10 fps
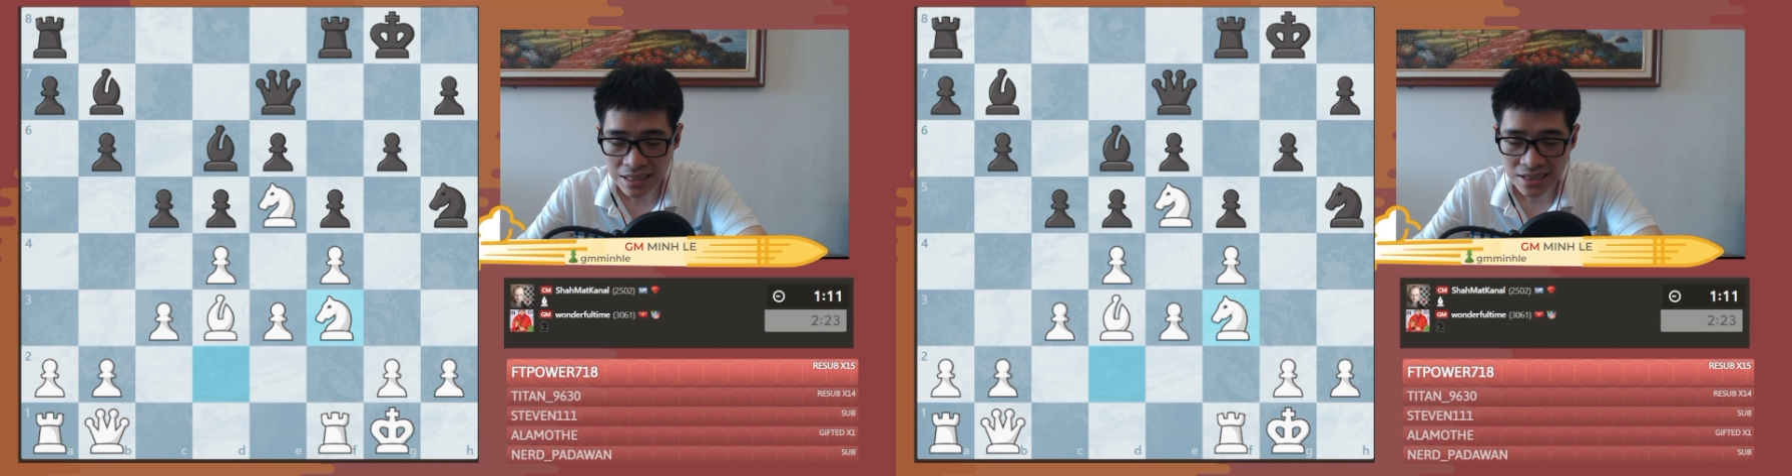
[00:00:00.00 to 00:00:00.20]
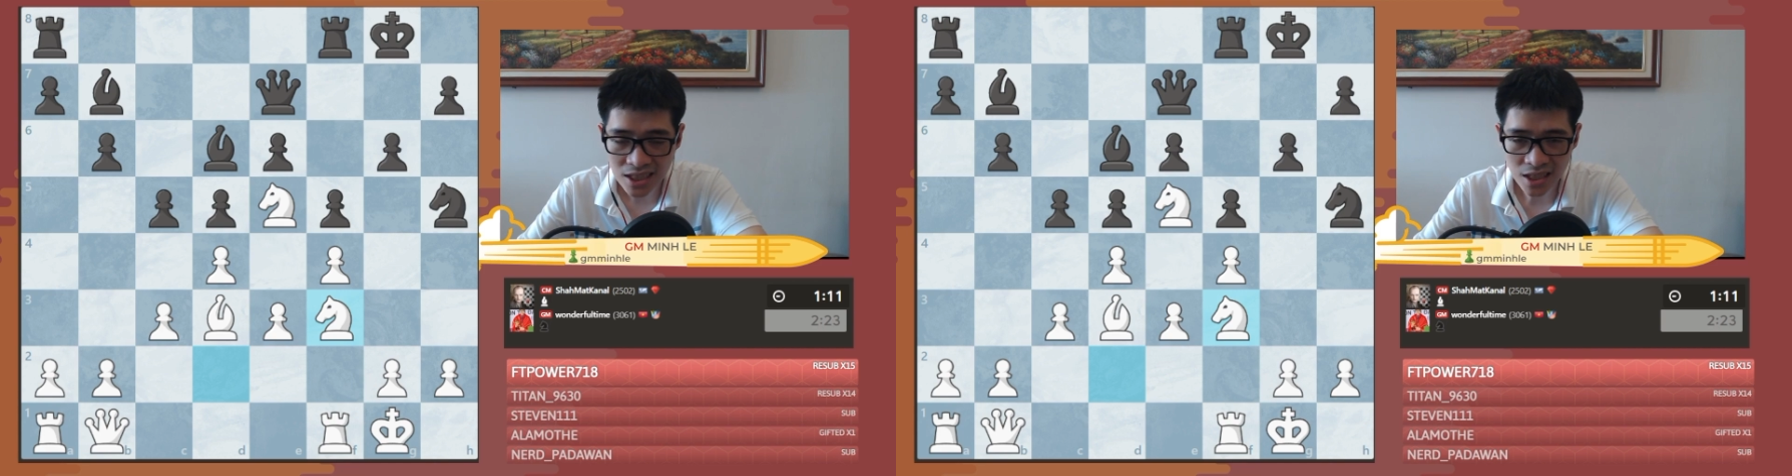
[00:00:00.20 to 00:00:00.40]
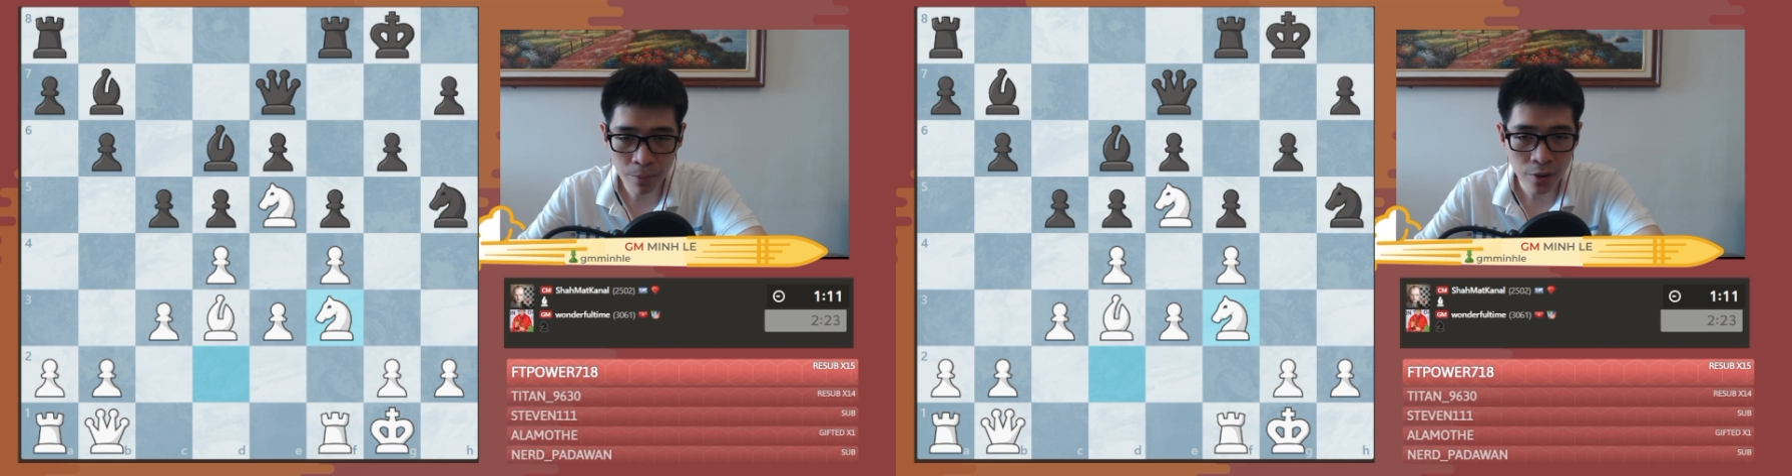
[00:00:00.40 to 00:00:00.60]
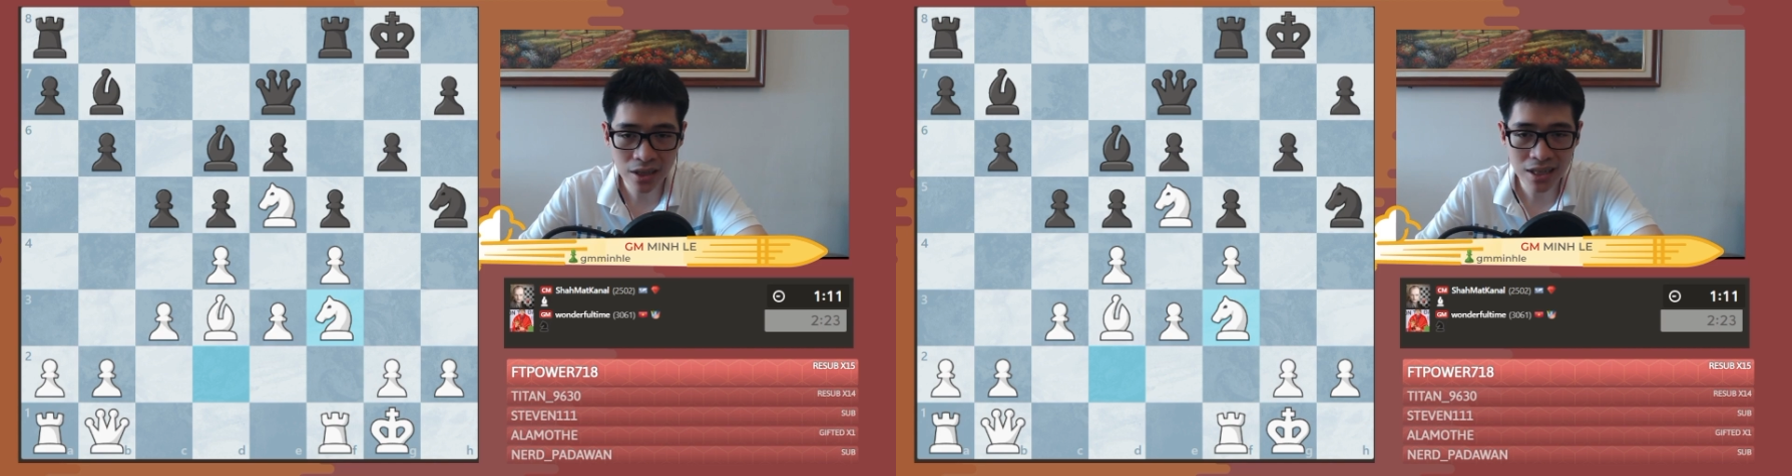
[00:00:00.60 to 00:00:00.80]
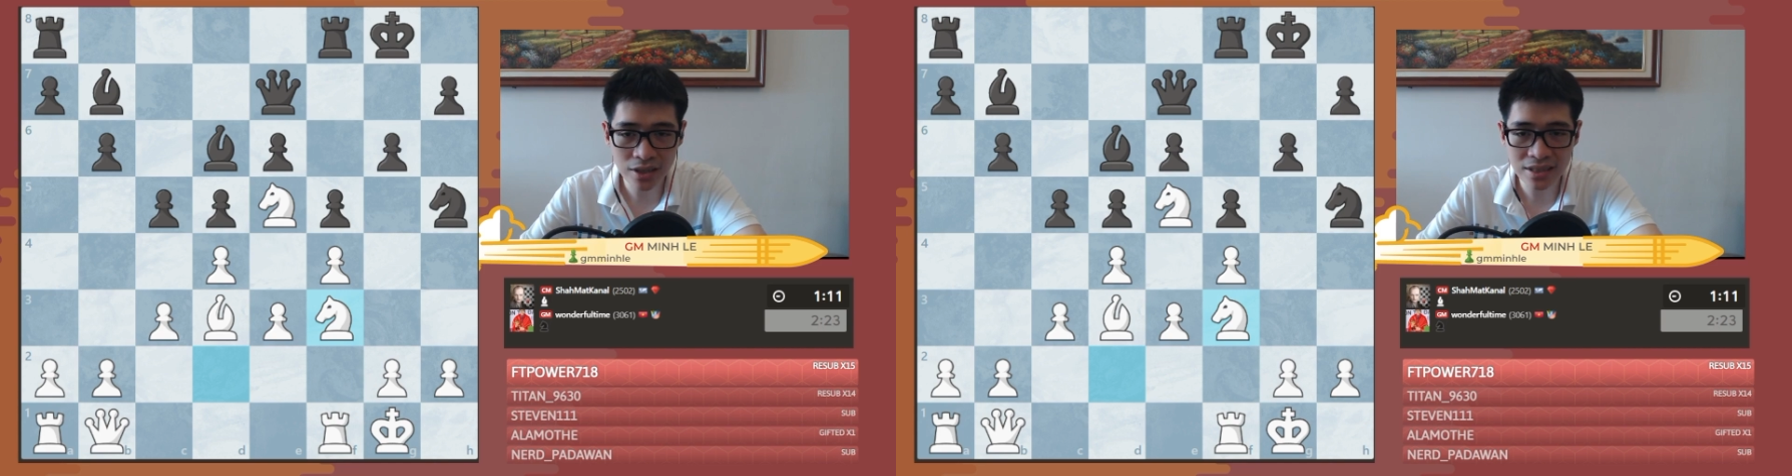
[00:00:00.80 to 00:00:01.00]
Supporting the
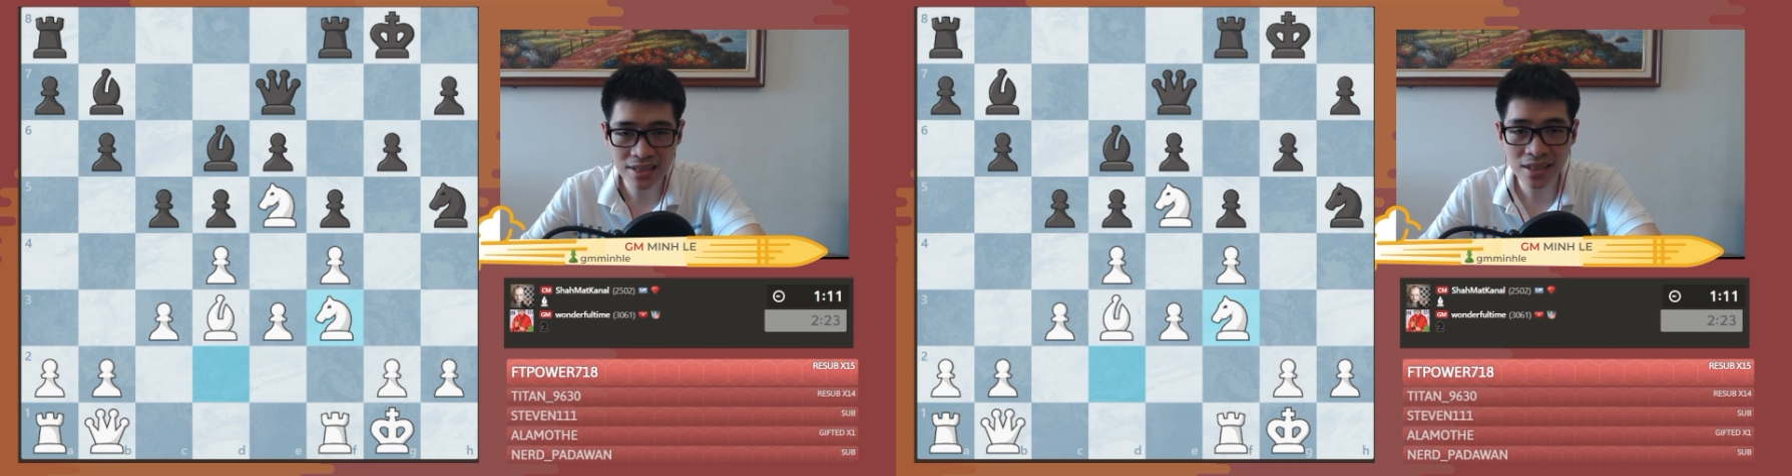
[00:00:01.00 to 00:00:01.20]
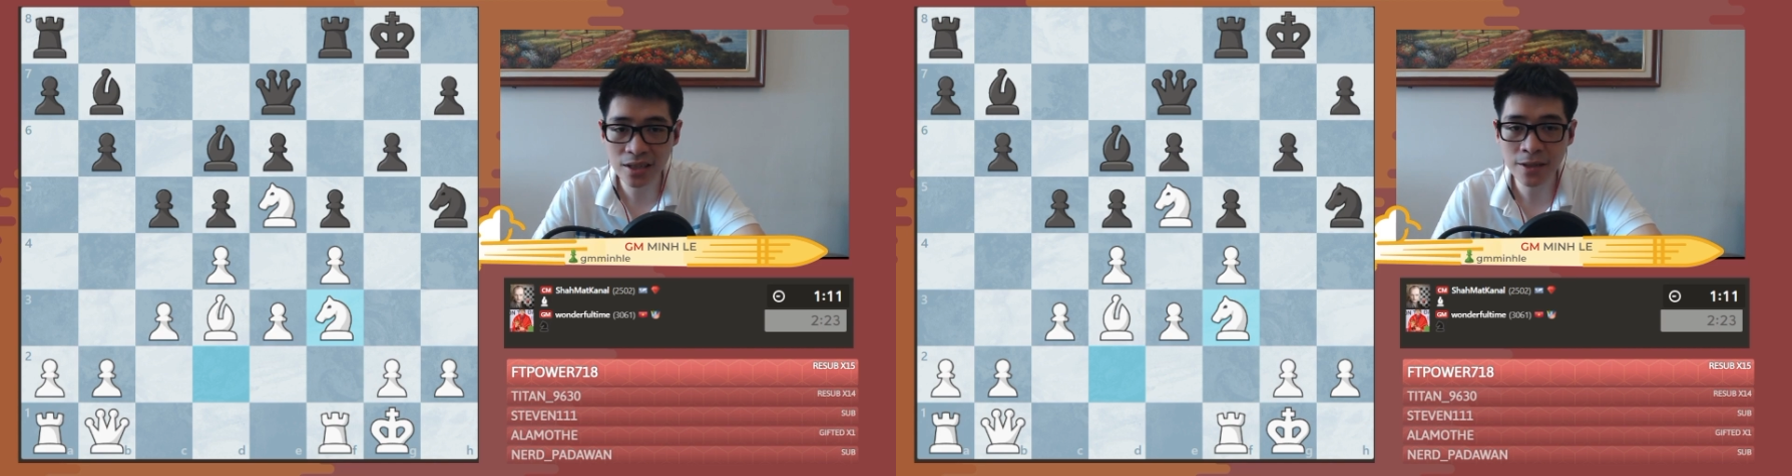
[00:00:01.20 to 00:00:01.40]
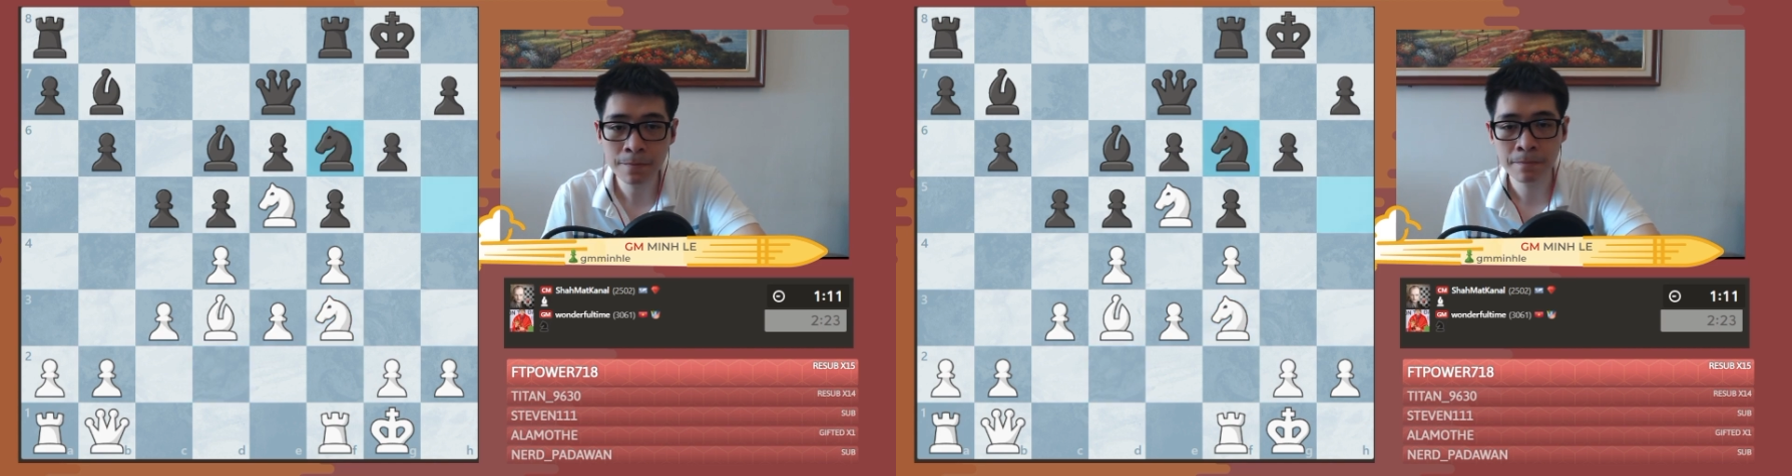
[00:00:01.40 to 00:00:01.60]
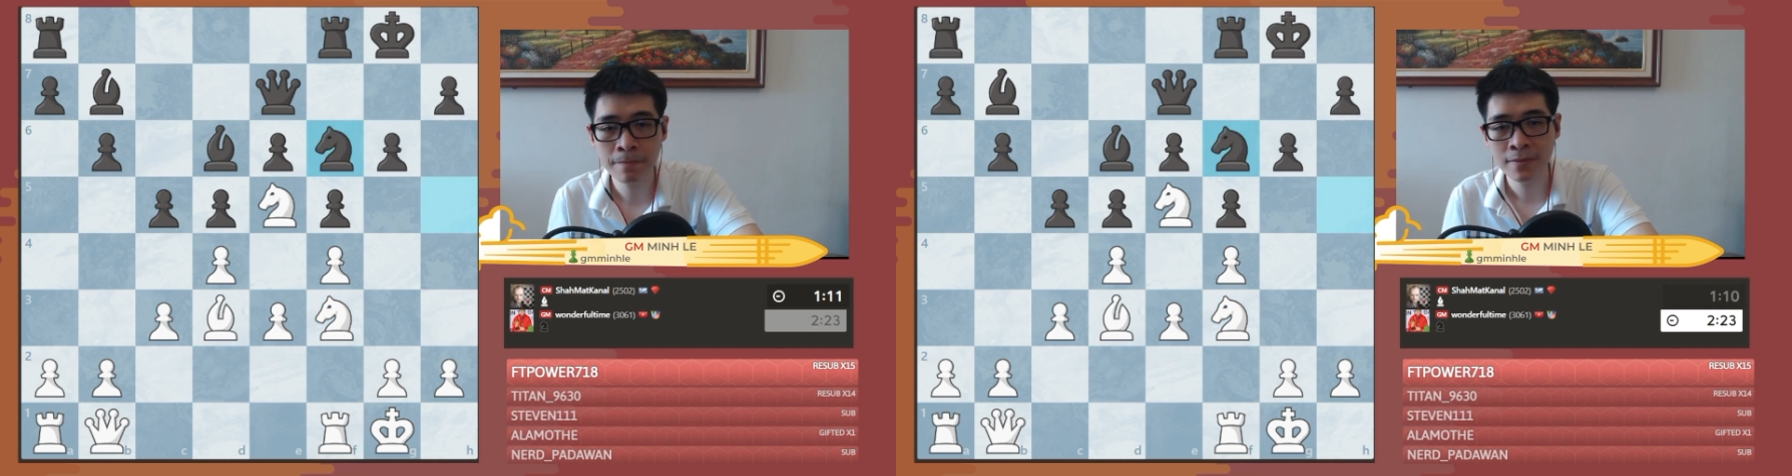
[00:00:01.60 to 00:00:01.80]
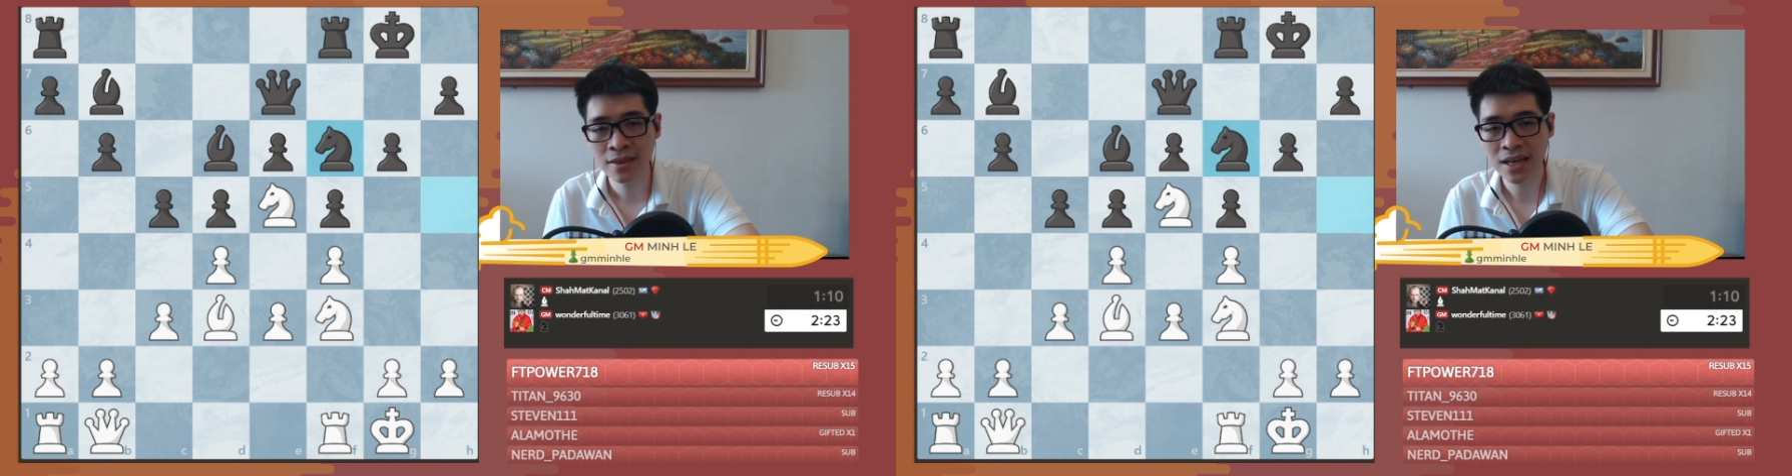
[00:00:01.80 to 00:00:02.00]
knight on the center.
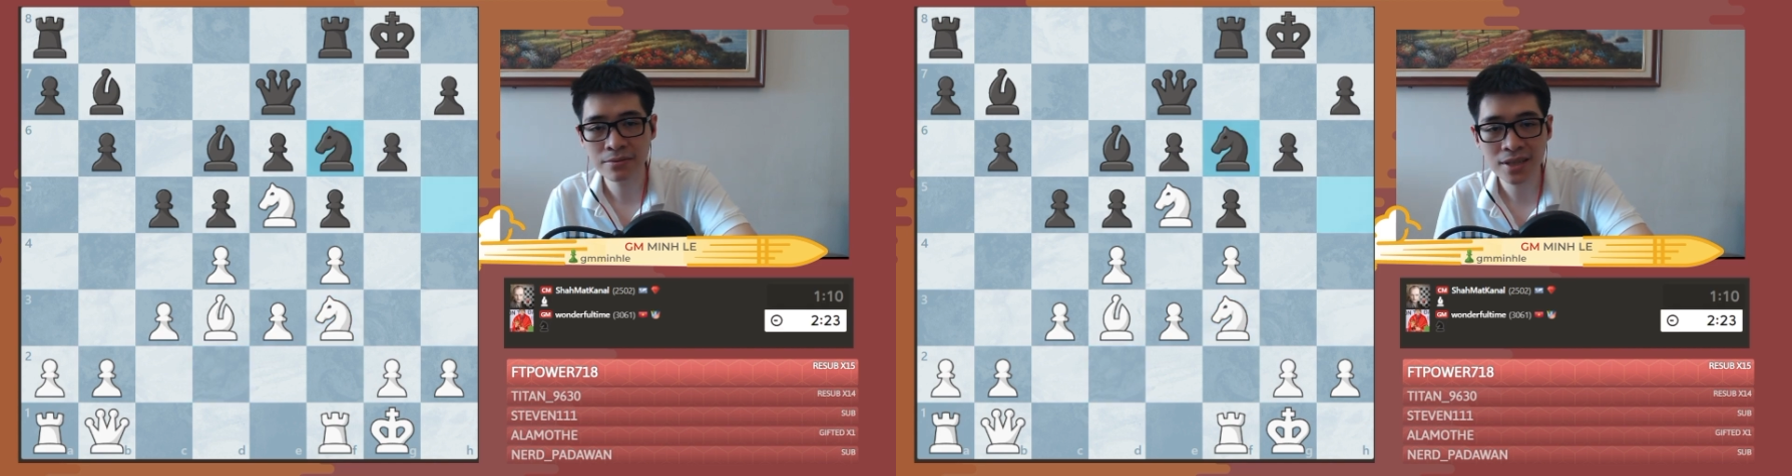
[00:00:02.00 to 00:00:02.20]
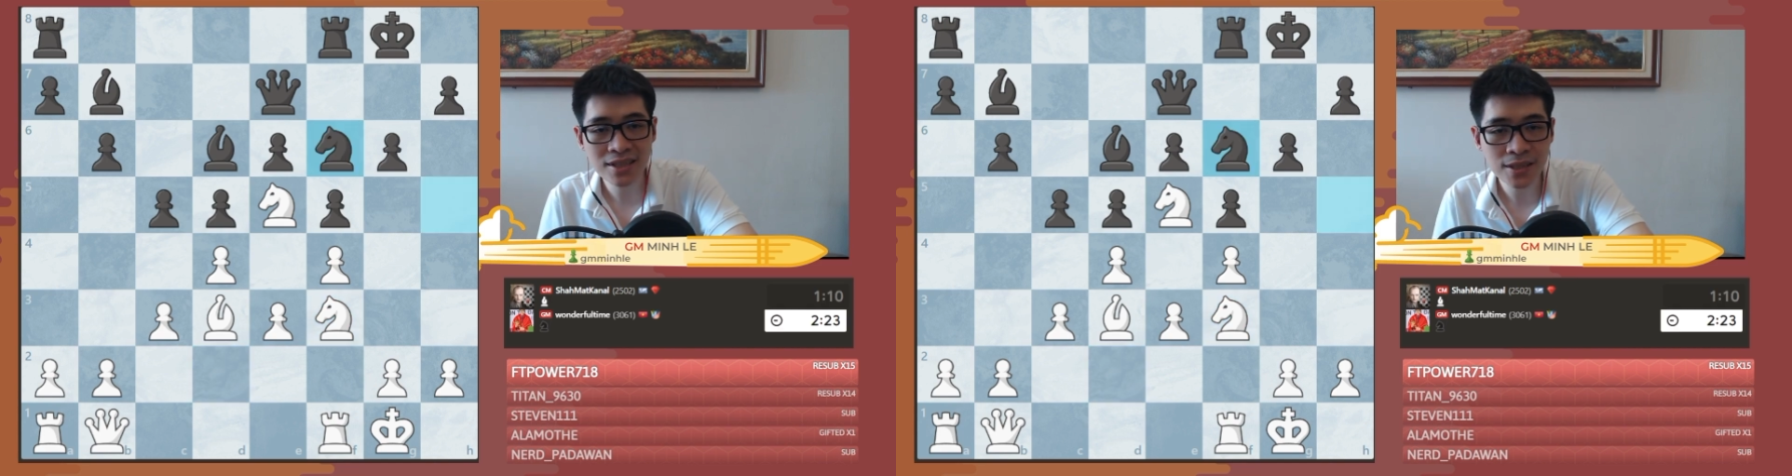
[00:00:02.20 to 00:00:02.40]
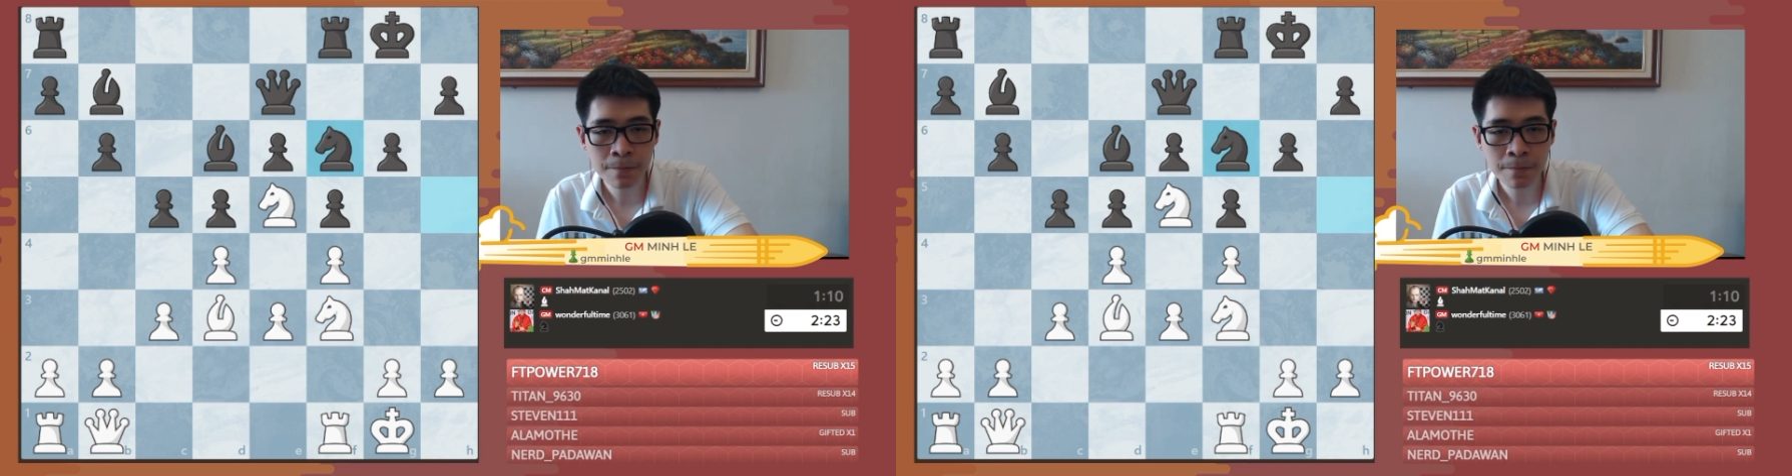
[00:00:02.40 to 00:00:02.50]
Knight f6.